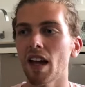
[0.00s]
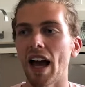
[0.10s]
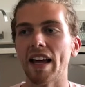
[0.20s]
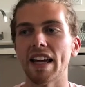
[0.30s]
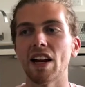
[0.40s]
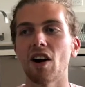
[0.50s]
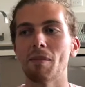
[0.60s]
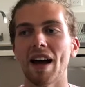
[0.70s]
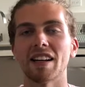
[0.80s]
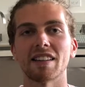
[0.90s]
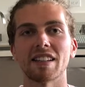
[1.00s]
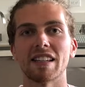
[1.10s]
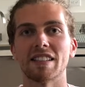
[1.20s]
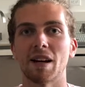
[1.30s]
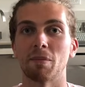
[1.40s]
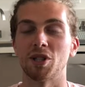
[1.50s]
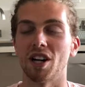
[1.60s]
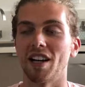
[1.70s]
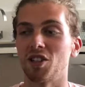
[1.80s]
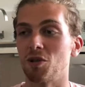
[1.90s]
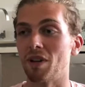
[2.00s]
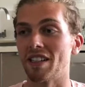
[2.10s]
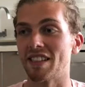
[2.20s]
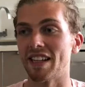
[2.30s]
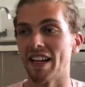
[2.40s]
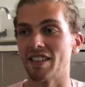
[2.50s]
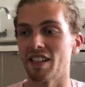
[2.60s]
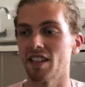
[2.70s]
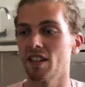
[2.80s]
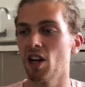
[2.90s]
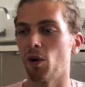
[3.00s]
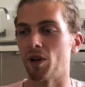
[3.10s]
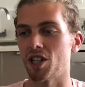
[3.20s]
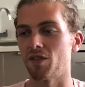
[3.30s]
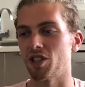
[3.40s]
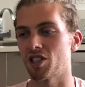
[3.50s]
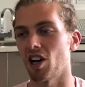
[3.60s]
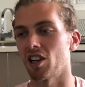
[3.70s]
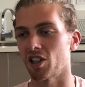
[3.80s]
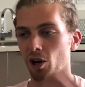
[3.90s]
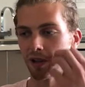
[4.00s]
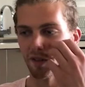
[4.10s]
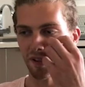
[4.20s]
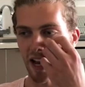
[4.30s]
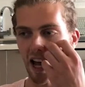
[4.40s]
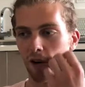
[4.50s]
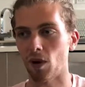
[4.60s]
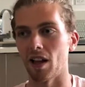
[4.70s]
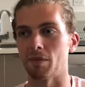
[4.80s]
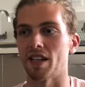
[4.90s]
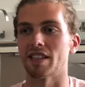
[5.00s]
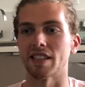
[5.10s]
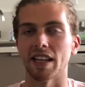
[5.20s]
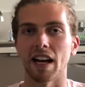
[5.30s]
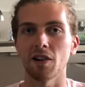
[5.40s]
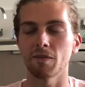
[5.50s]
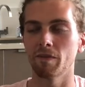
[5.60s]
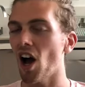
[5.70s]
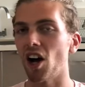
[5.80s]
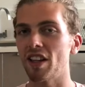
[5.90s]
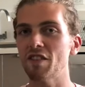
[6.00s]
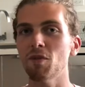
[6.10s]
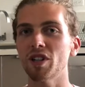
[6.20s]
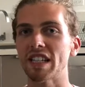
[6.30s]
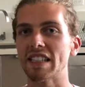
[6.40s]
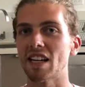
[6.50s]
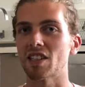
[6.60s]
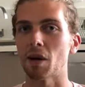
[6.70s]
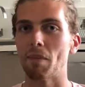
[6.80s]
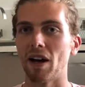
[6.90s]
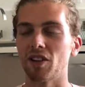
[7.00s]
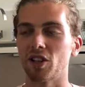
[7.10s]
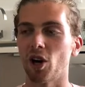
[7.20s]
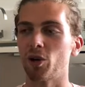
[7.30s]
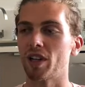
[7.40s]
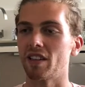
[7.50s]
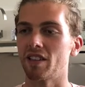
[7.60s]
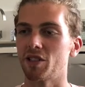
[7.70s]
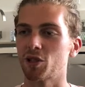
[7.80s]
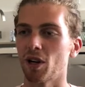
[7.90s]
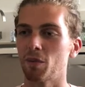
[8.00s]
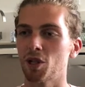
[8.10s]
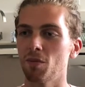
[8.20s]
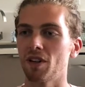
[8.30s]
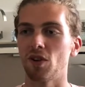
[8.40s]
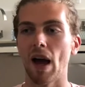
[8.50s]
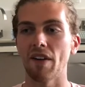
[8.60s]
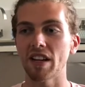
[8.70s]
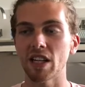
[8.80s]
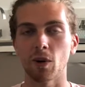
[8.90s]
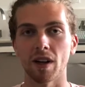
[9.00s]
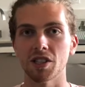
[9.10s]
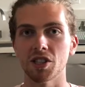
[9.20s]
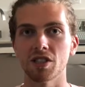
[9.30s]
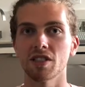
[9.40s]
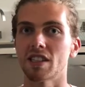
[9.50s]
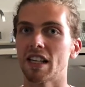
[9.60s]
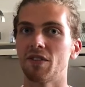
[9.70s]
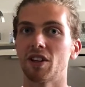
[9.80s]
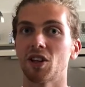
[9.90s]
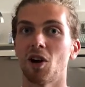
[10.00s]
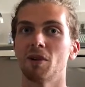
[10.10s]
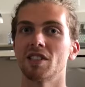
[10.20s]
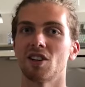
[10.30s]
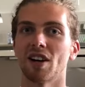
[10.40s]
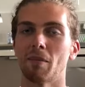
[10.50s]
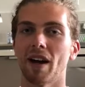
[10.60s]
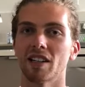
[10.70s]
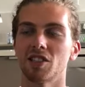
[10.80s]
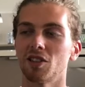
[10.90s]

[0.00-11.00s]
And here I'm adding the temperature and humidity data, which I've just hard-coded for now while I'm testing it out. I'll leave more details about the code in the description, but if you have any questions, leave it in the comments and I'll get back to